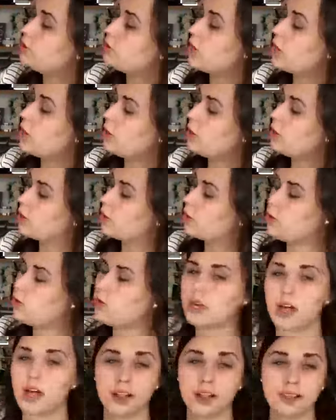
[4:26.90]
are
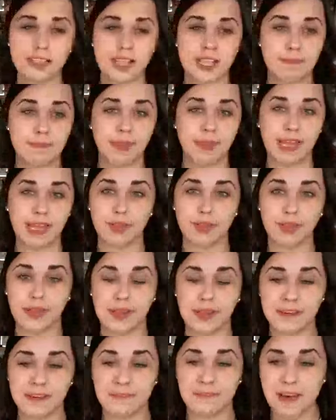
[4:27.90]
cool colors that make you
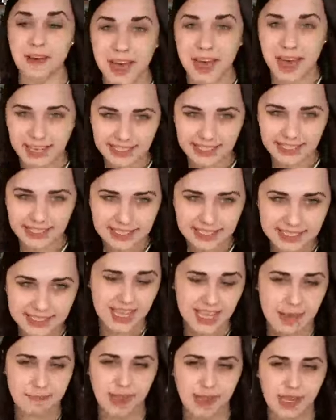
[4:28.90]
think of
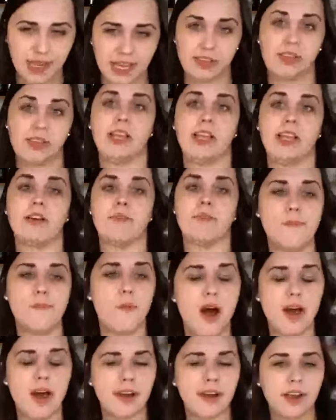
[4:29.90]
ice, that make you think of
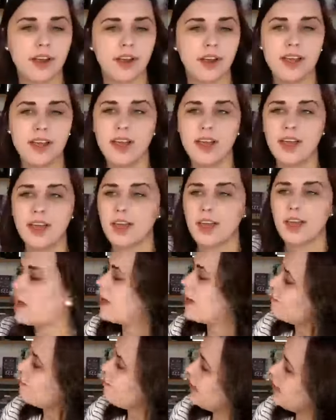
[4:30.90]
water,
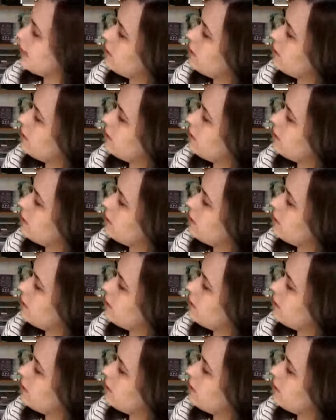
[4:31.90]
that make